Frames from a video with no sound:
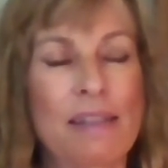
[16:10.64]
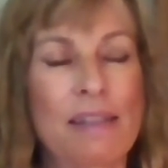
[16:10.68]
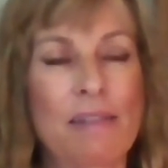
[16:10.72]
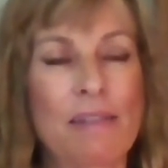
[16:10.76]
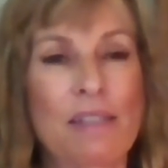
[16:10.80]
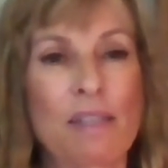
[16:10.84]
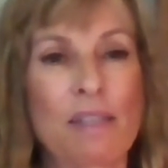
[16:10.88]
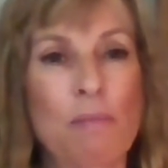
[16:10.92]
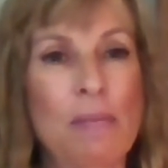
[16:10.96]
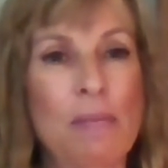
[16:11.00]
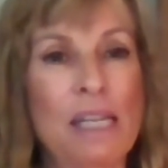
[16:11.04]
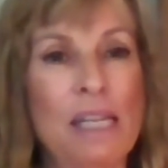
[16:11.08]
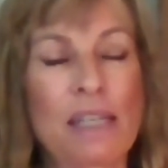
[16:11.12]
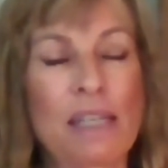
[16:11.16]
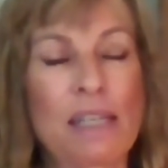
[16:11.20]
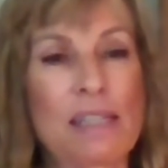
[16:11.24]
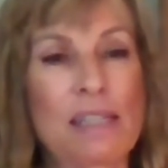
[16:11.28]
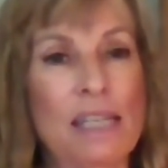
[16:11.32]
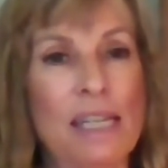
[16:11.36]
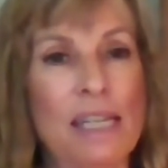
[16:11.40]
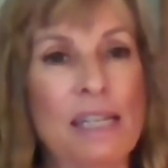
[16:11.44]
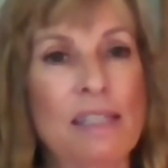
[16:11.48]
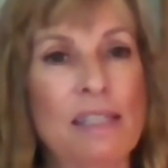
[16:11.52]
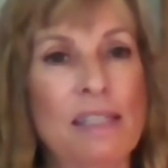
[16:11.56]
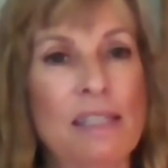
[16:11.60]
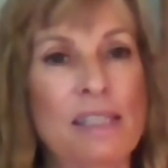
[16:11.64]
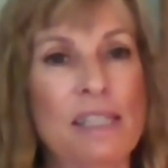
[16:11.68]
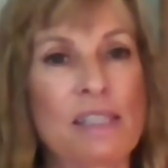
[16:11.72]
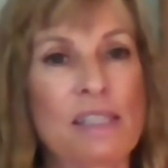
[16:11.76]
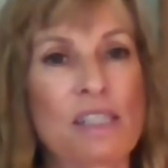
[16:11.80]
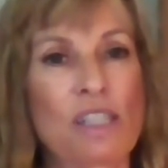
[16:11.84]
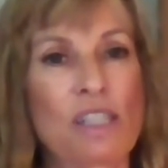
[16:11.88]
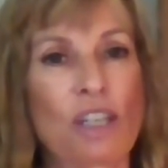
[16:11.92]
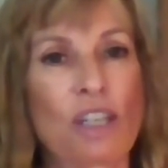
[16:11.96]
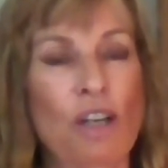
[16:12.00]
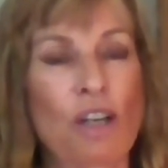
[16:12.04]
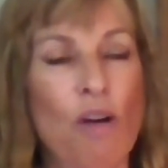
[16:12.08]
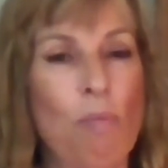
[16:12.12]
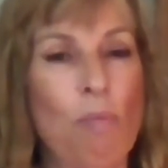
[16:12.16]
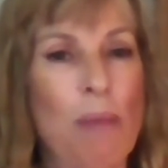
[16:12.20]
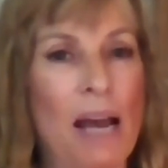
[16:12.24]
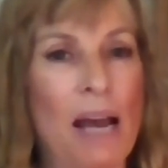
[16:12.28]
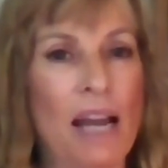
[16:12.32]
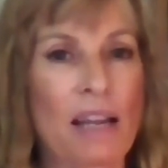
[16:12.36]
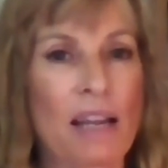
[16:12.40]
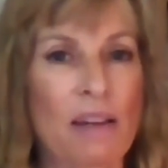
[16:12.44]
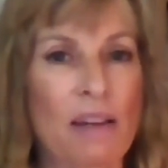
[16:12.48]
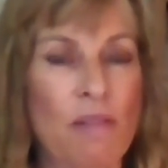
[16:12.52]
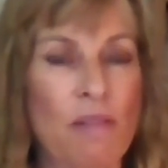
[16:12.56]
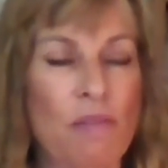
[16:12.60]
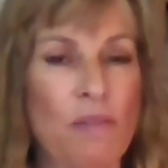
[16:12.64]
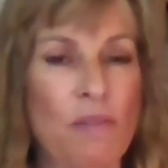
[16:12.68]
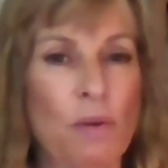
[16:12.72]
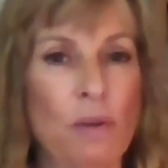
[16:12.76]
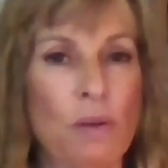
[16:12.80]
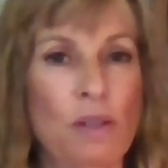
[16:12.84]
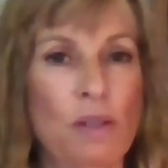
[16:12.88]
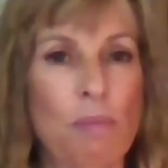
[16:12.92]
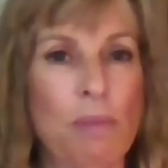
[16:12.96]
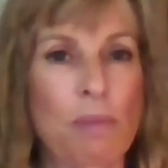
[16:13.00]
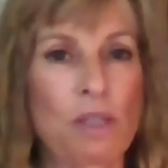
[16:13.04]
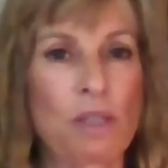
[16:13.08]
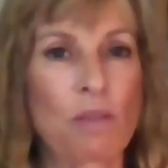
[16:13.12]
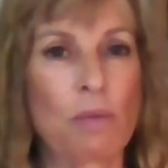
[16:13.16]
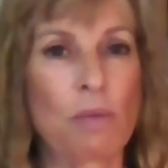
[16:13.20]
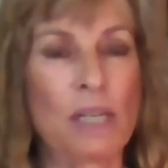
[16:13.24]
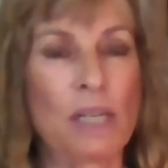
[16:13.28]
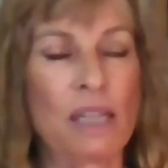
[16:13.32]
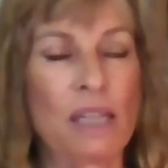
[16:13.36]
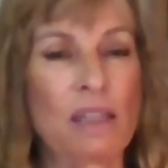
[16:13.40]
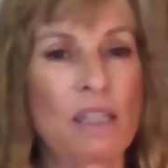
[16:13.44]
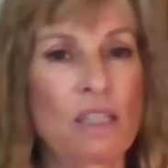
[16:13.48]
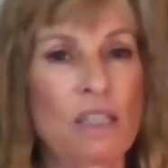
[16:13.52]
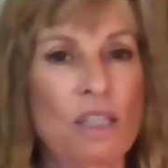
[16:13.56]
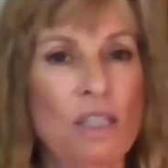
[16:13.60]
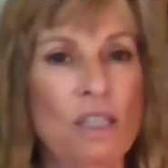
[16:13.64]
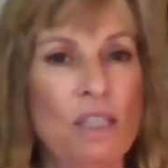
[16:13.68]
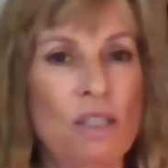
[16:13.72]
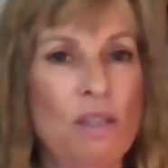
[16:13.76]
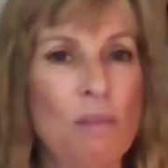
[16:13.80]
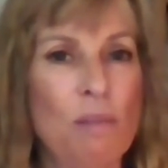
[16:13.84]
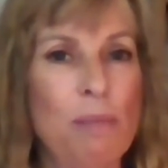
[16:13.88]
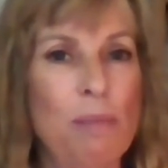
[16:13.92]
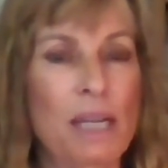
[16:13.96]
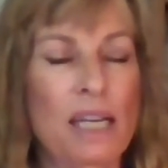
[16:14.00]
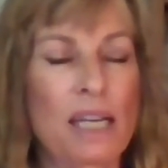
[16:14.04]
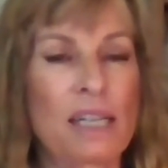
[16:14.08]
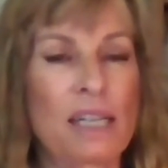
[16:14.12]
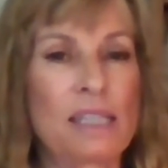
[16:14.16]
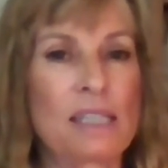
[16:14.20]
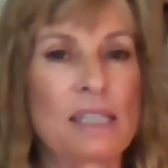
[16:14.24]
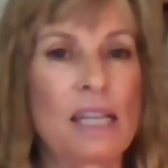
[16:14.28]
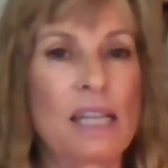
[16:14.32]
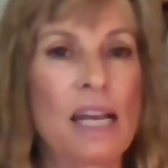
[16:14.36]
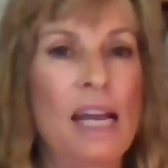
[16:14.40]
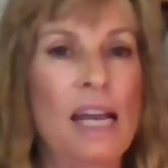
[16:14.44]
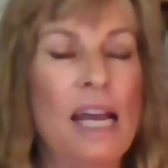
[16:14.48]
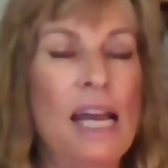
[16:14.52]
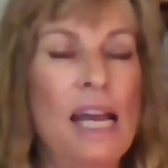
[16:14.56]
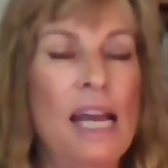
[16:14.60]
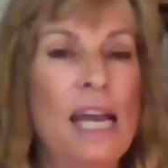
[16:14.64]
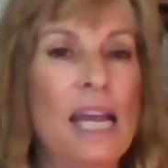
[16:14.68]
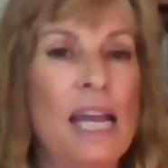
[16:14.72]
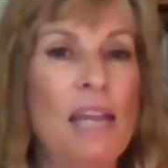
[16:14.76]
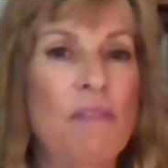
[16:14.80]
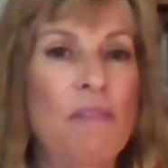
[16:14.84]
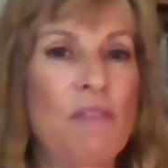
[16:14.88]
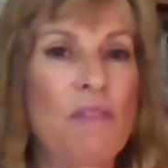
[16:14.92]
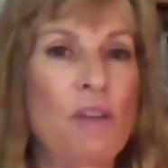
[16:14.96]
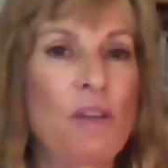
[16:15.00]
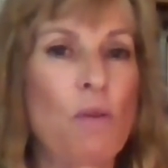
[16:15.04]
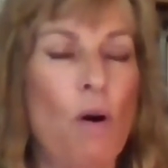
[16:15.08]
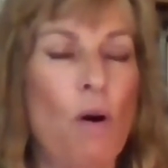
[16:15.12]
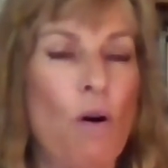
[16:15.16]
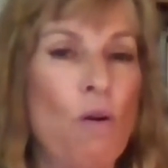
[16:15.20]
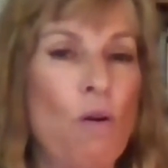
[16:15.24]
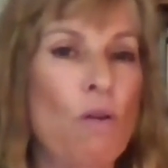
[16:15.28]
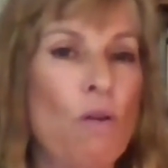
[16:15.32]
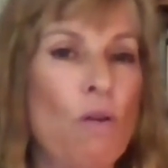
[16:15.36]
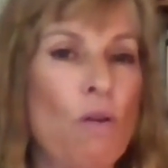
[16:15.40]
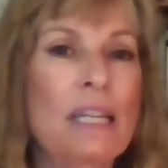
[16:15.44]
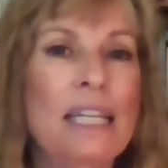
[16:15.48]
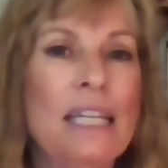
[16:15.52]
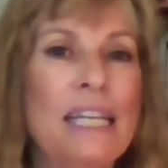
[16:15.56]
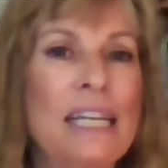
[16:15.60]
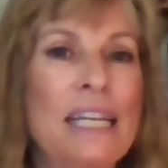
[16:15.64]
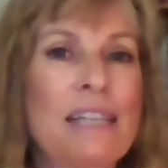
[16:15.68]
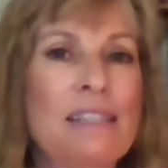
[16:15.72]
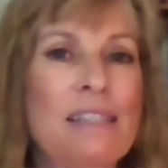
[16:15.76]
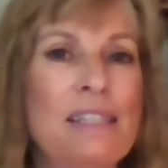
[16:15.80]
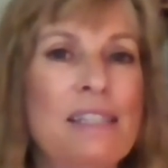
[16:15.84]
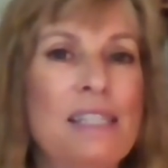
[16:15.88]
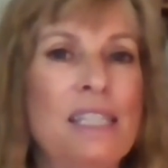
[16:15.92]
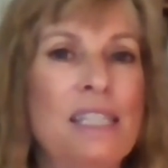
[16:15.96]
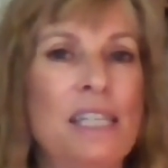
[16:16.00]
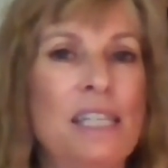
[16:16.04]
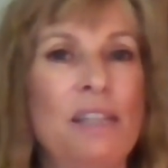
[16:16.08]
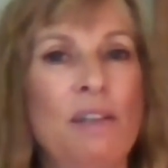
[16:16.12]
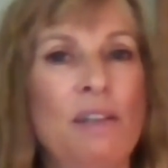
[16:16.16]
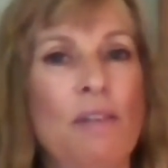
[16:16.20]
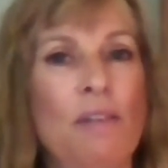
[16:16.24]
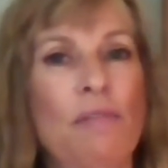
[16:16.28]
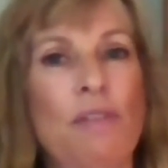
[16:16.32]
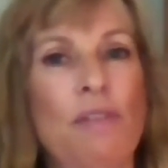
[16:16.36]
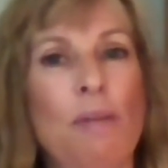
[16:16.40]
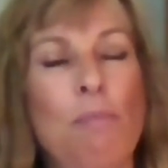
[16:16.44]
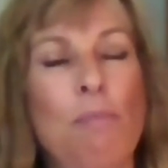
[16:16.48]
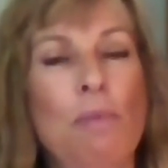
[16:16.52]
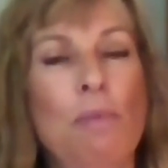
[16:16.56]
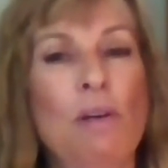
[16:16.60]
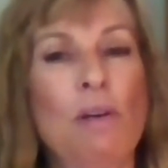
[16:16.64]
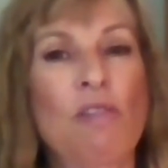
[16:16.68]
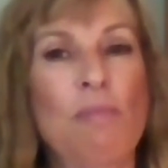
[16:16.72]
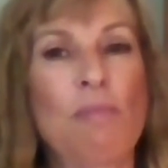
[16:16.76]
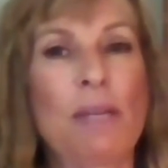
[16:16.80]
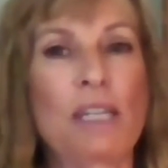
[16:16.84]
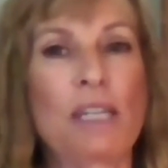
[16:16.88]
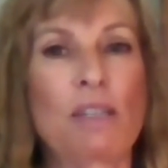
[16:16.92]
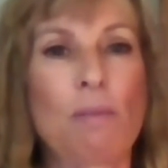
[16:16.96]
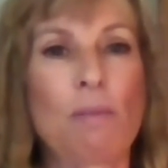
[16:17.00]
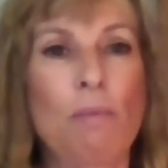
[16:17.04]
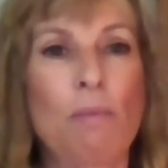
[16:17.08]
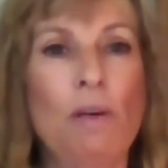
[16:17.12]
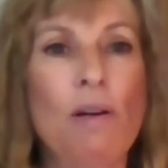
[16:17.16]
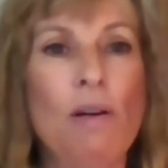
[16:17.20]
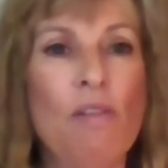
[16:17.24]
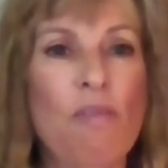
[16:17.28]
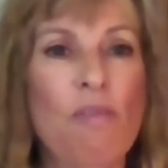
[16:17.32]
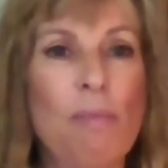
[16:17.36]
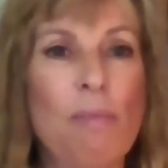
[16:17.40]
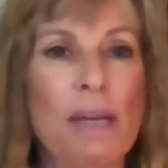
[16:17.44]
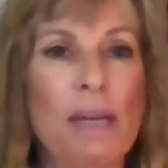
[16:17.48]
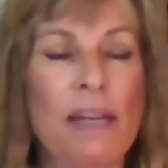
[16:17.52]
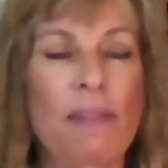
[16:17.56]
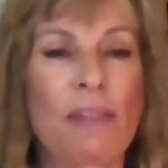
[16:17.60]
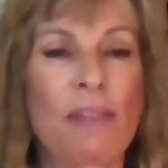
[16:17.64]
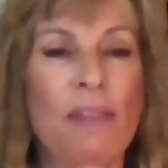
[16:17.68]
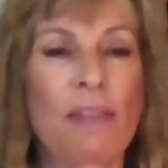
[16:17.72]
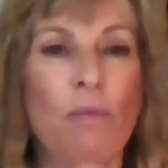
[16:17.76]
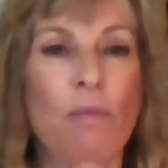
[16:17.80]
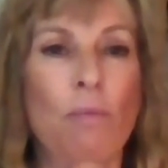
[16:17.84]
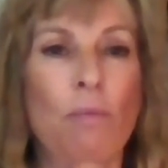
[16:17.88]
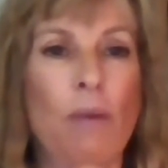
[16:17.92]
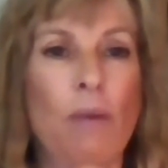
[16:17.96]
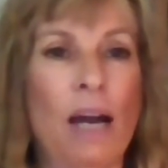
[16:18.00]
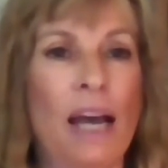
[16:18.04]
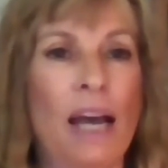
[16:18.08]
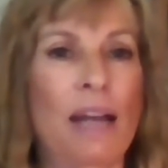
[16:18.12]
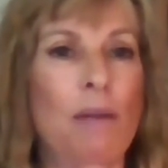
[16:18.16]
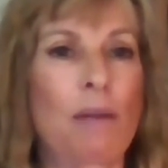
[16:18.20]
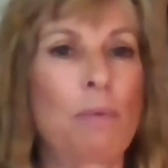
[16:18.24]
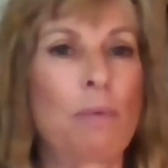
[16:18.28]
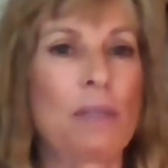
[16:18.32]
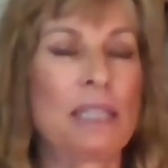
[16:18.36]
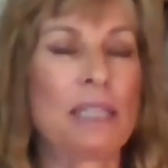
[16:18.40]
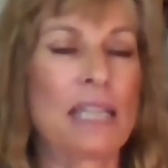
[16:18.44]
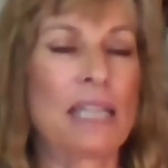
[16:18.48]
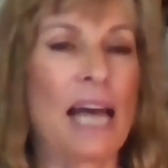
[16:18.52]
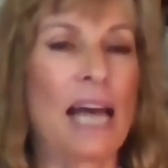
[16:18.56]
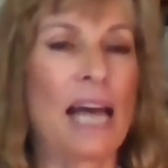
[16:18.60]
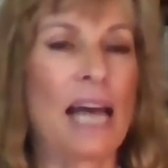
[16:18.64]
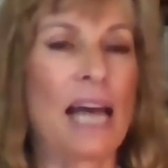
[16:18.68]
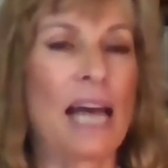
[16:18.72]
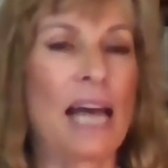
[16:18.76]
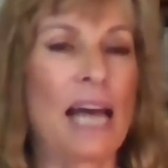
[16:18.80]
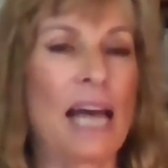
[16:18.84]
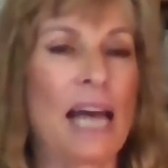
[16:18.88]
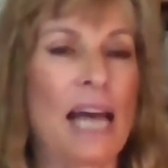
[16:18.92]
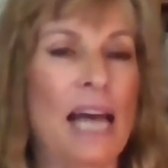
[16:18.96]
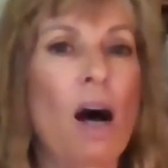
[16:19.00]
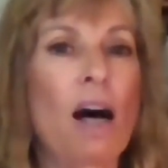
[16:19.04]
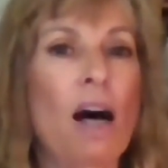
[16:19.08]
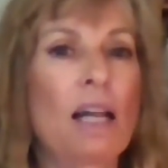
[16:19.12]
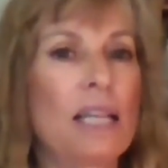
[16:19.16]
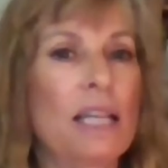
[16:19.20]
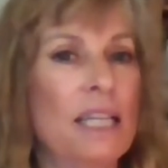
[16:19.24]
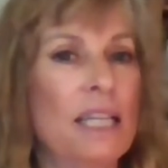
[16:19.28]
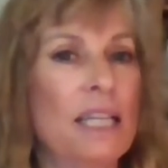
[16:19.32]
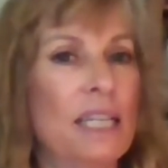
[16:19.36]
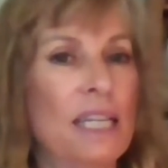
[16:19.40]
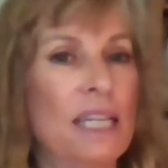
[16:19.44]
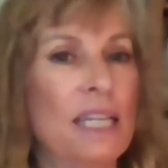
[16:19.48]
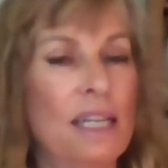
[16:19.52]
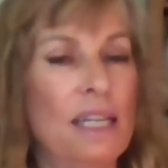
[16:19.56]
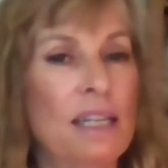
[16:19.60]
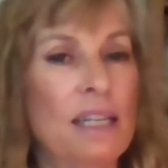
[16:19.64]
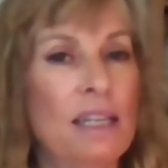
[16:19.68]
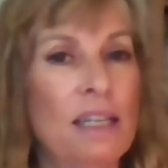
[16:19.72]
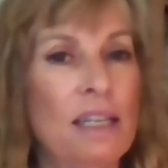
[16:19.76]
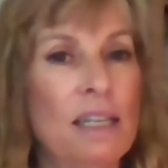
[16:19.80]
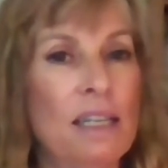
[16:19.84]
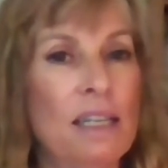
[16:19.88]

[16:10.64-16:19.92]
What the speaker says: to me, it's the easiest to go back and forth between the two, because if you only steer from movement to movement, the ride will lack quality.